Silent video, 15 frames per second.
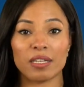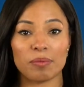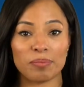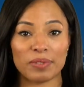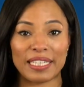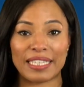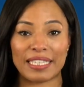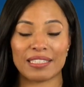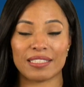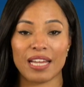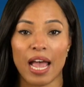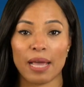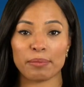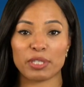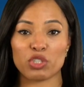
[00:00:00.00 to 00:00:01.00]
completed
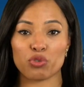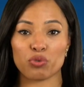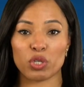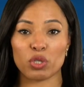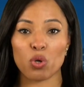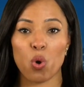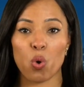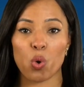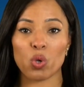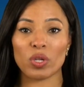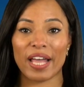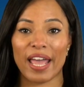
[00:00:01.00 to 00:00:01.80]
diamond drill hole